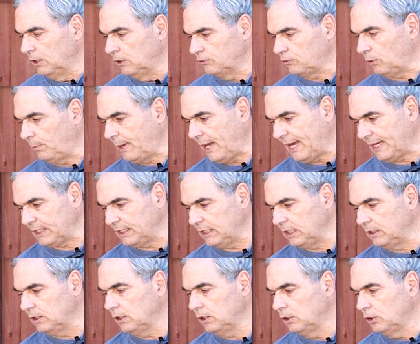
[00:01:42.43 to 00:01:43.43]
So back
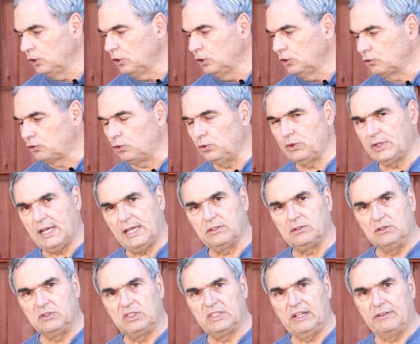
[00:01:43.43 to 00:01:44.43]
in
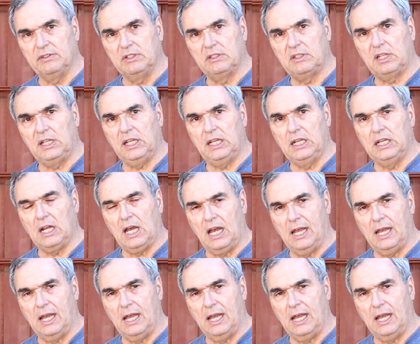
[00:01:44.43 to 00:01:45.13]
2017,